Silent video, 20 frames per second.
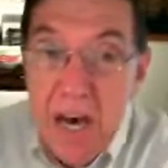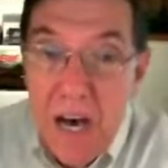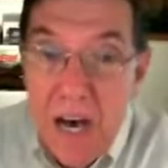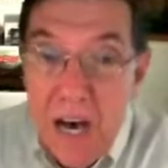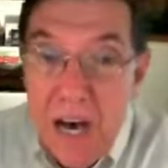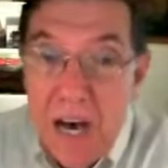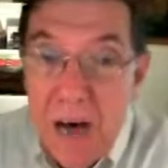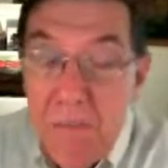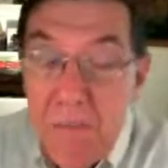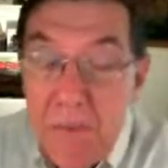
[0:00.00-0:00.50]

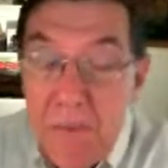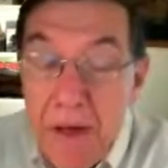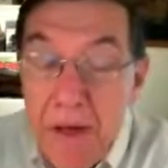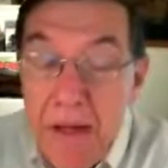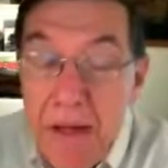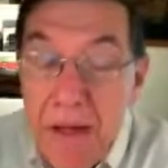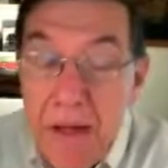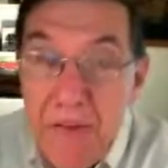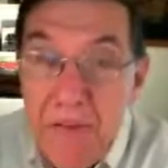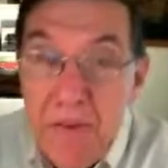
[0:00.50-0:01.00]
Um,
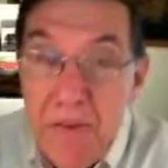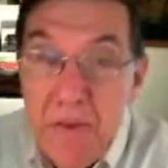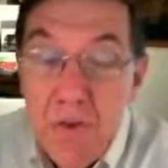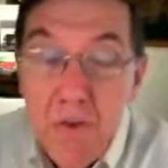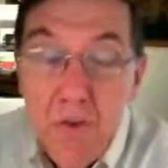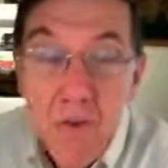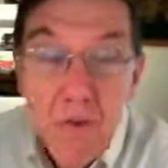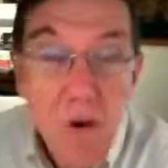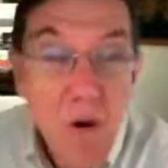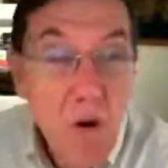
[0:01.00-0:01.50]
if
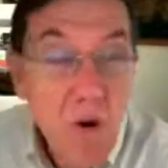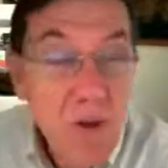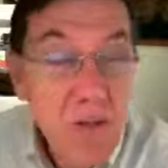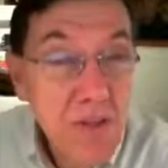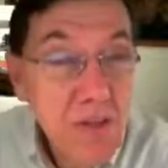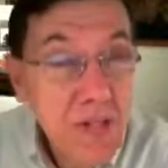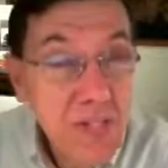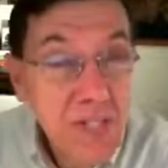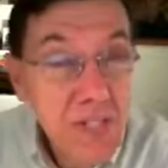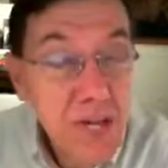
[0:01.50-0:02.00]
you are
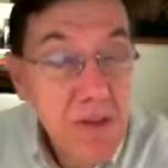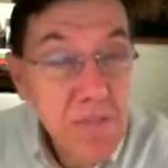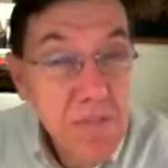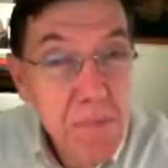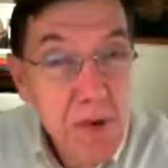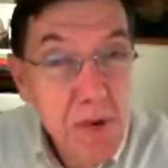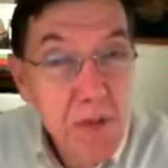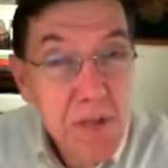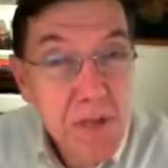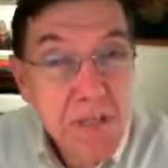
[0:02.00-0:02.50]
in the same
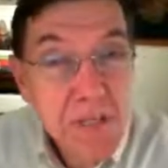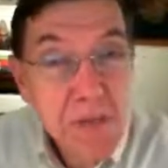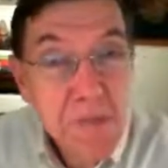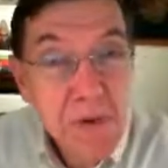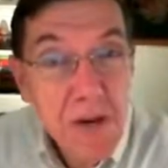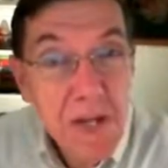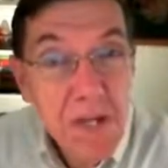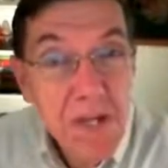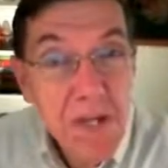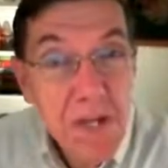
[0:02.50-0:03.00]
boat as
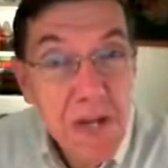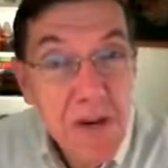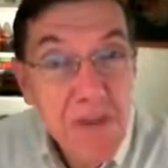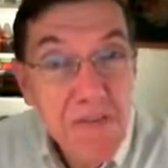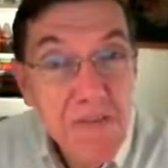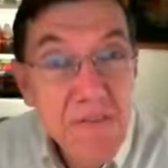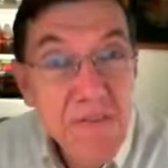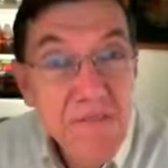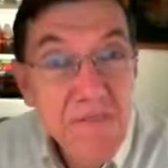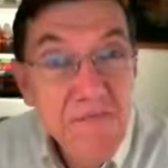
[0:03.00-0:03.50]

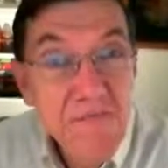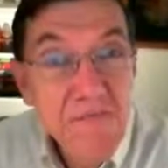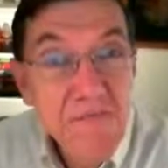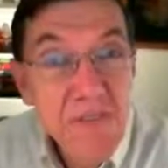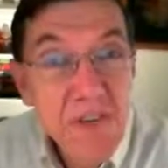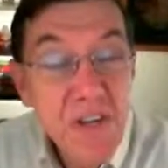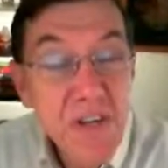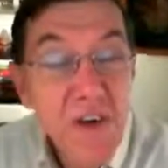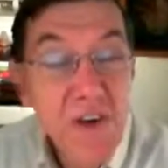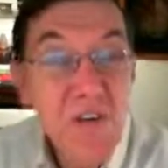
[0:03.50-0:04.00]
myself,
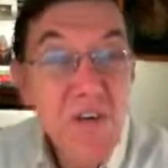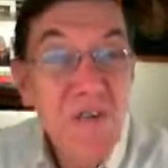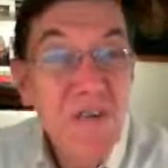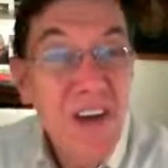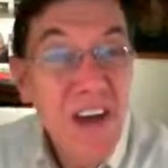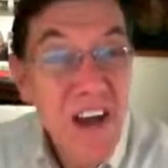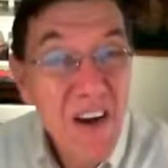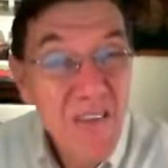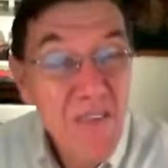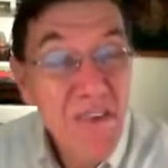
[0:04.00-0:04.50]
you know,
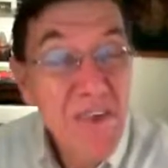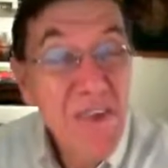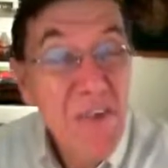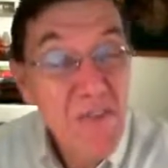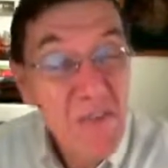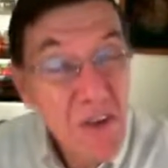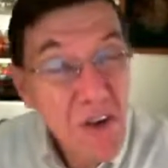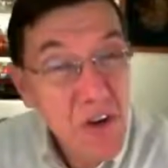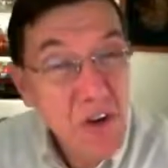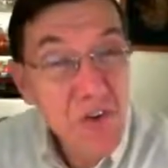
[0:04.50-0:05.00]
having
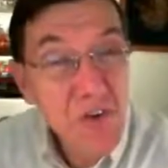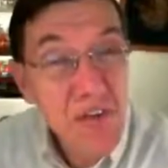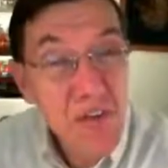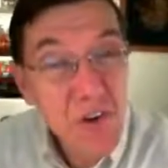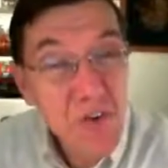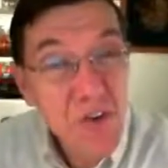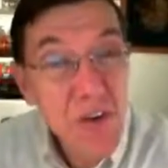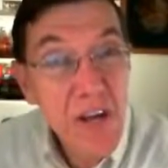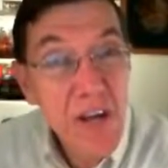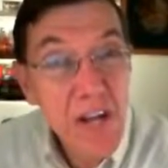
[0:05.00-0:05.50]
difficulty
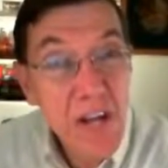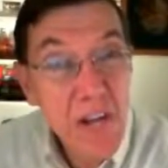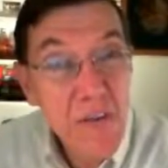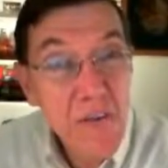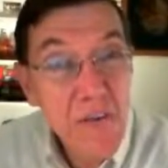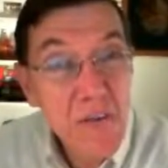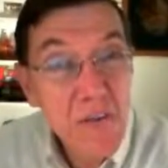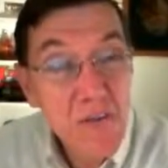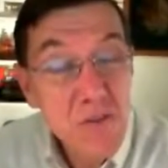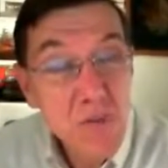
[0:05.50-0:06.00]

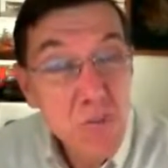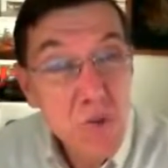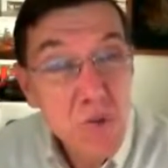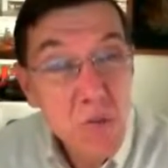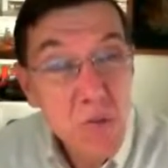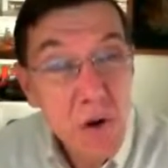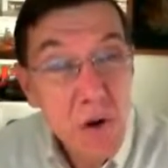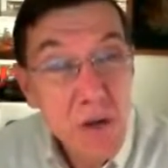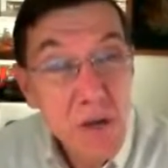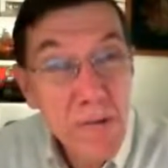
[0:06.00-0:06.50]
creating those
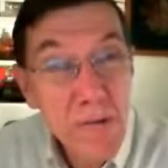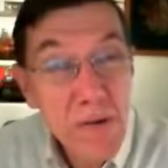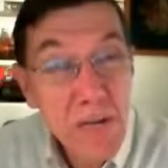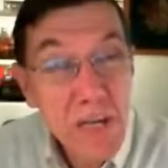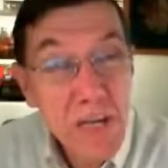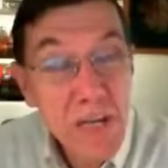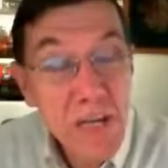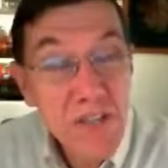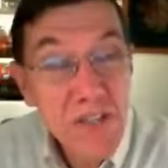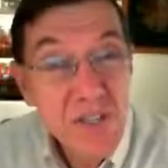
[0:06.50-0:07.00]
woodworking
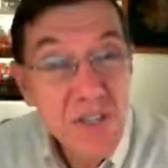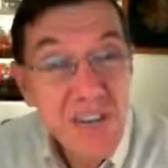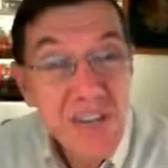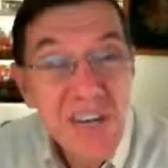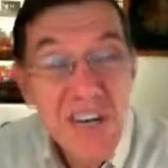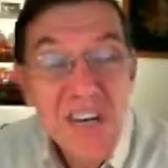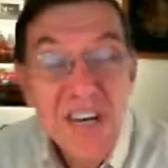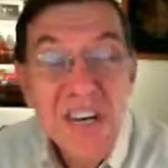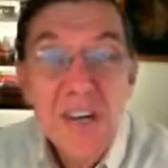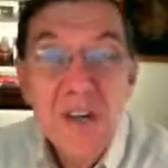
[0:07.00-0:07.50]
plans,
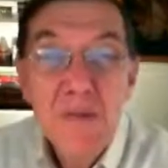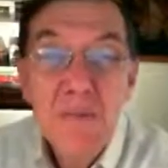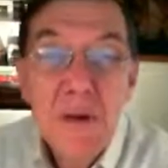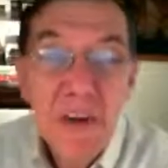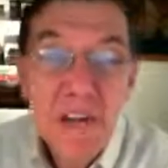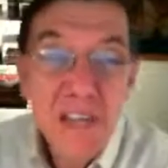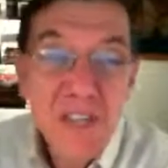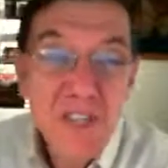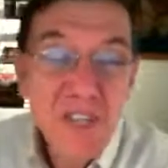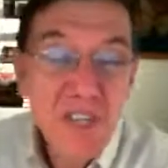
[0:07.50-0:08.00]
you
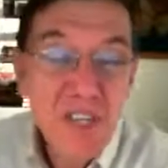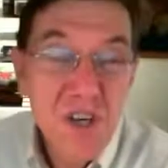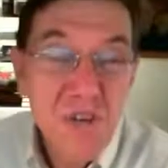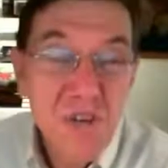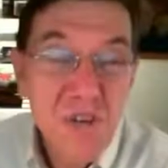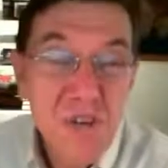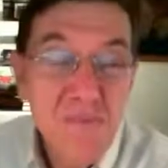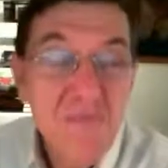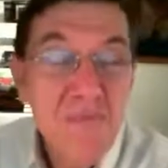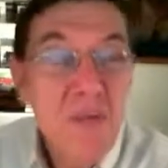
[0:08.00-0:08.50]
might
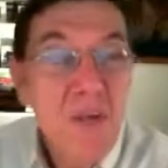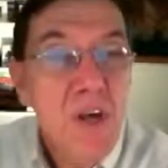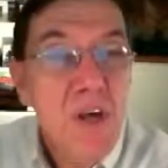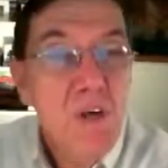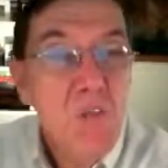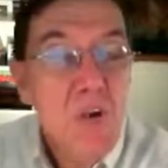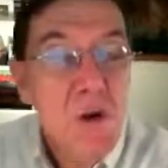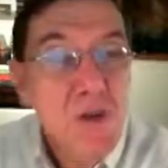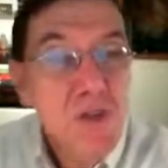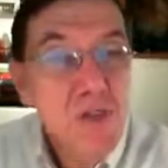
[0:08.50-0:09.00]
consider it.
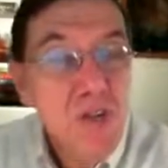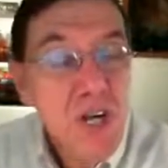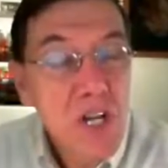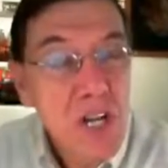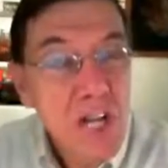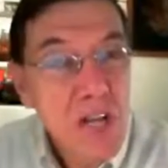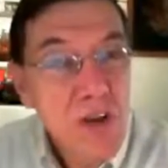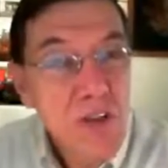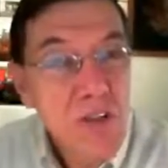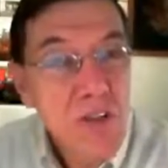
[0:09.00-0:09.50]
Why don't you
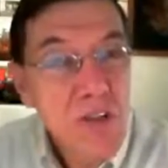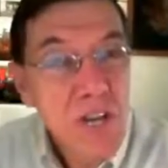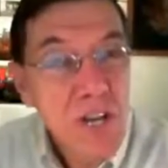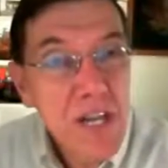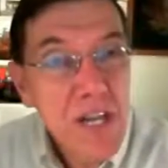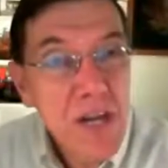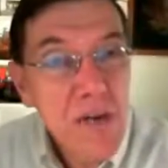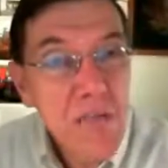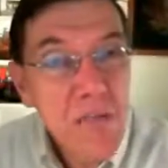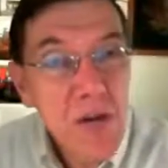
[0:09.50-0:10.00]
click on the
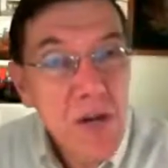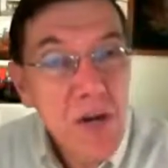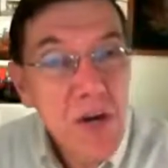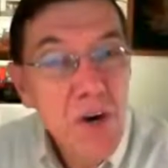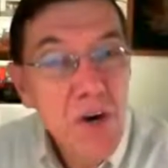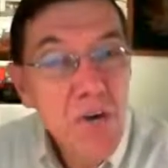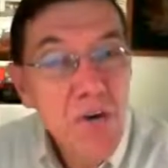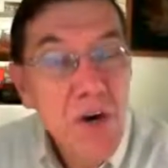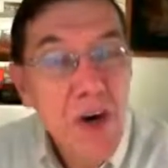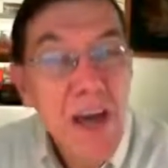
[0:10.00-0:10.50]
link
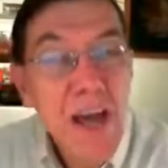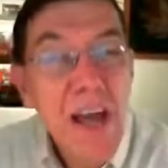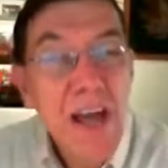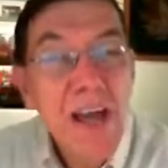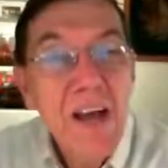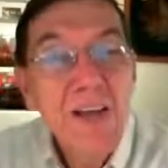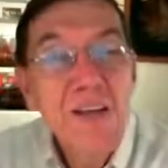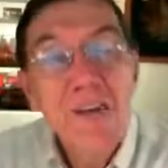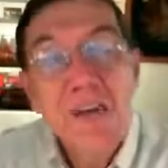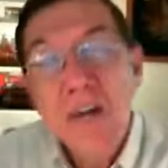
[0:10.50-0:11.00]
below
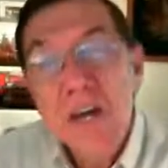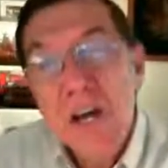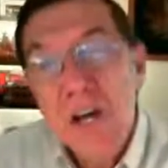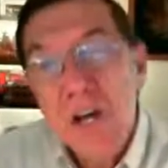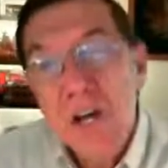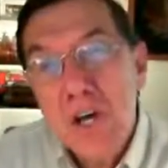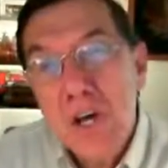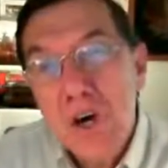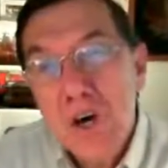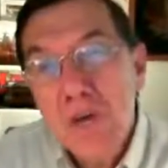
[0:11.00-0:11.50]
and
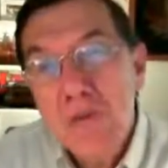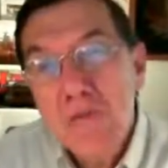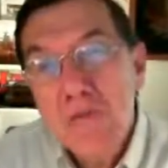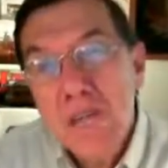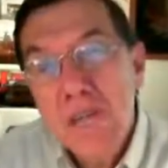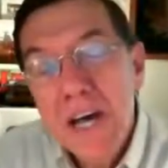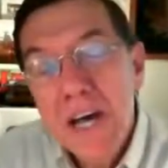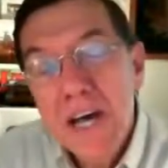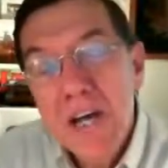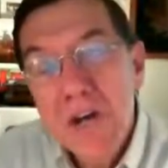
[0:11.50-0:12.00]
go
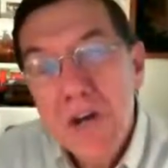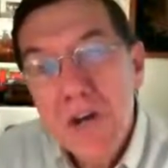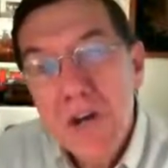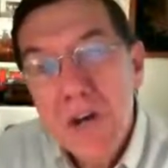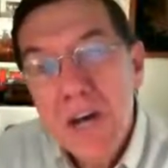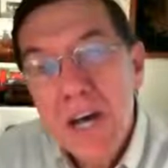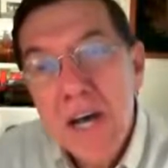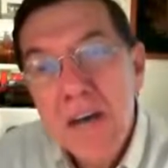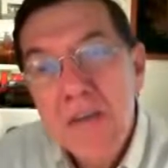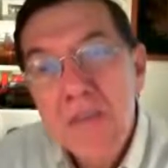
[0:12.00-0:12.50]
take a
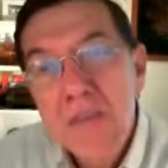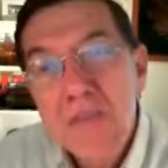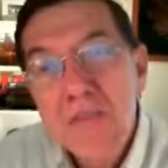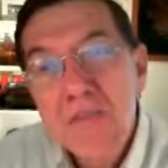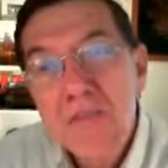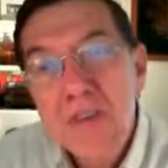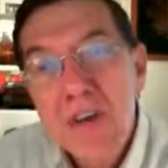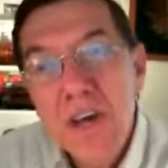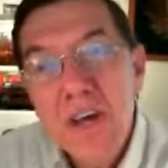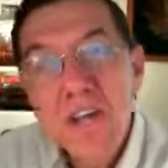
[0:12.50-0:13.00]
look at
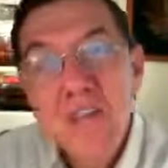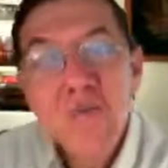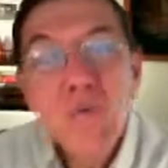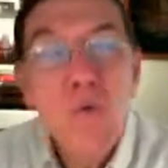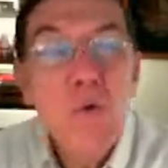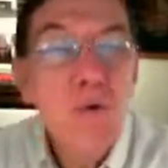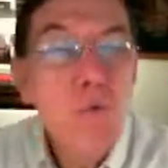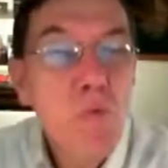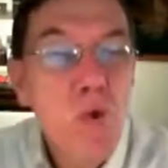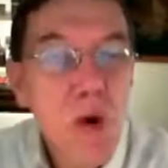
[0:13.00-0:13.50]
Ted's
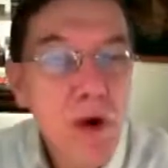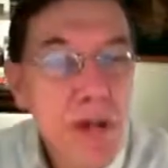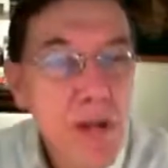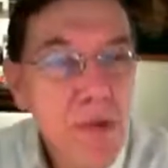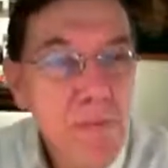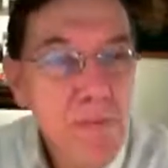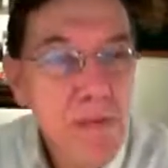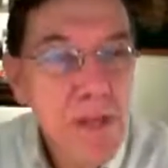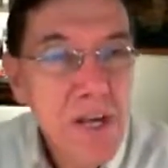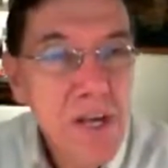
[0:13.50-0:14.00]

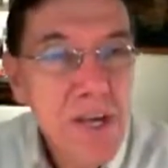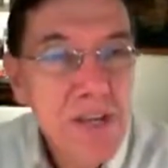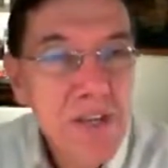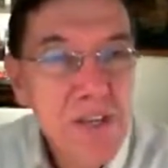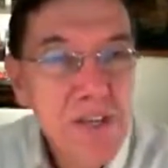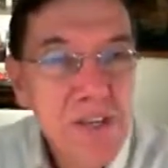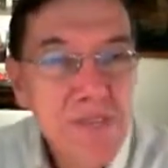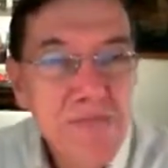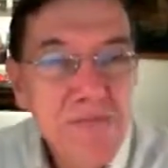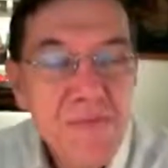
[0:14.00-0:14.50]
woodworking
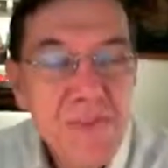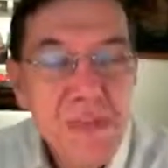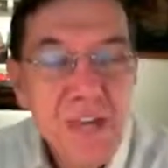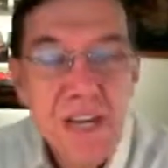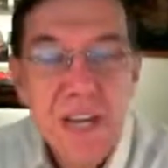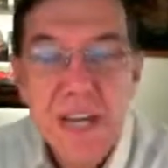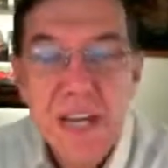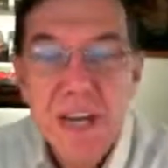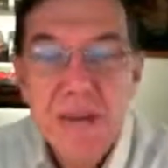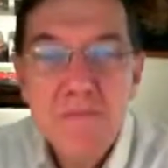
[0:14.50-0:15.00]
plans?
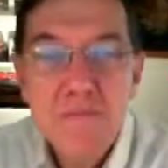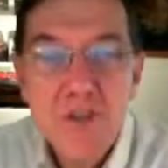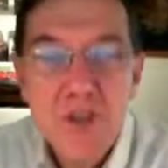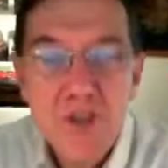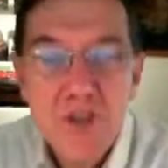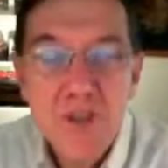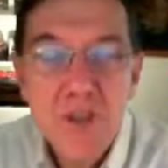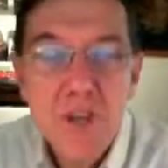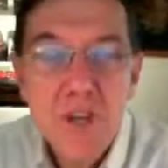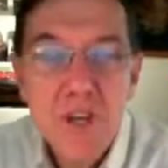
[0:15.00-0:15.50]
and I'm
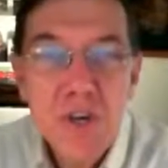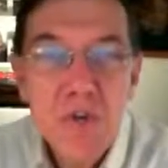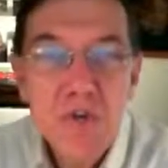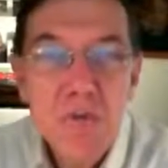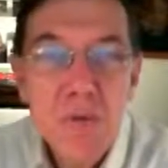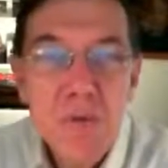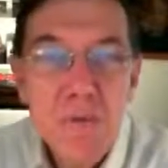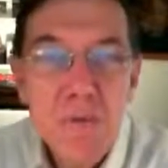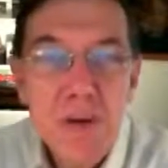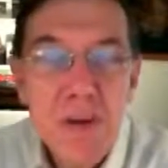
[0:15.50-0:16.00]
sure that
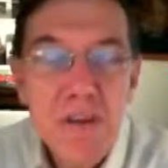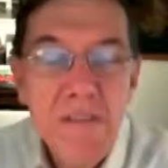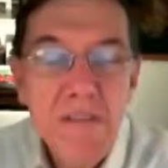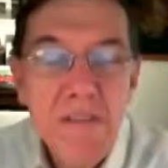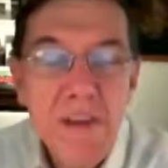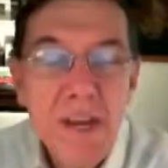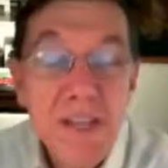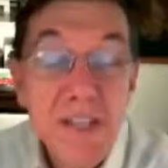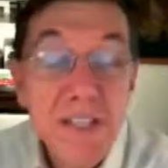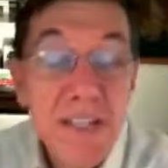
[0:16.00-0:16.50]
you will be
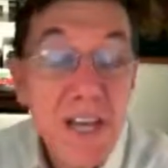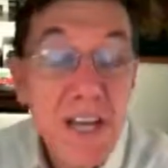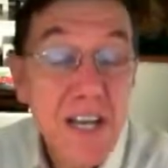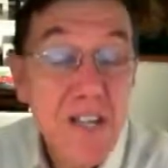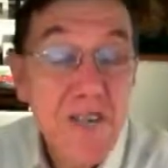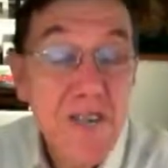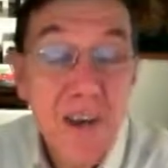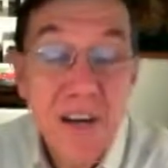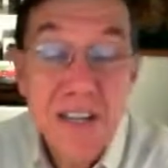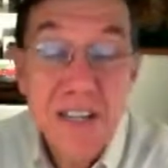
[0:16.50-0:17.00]
as
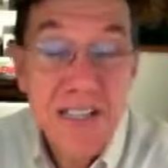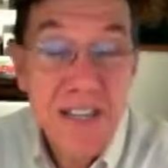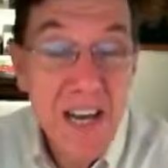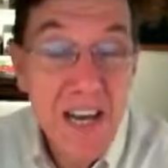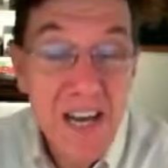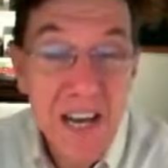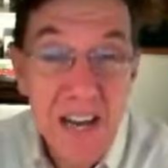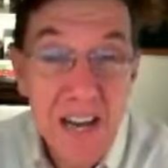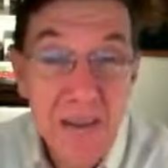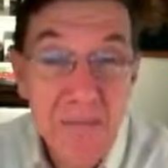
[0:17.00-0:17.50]
satisfied as
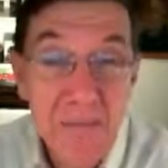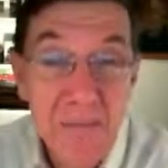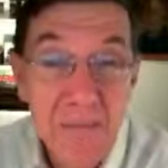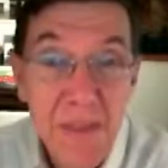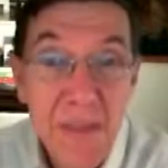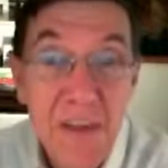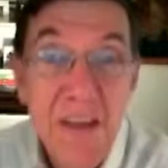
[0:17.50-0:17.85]
I am.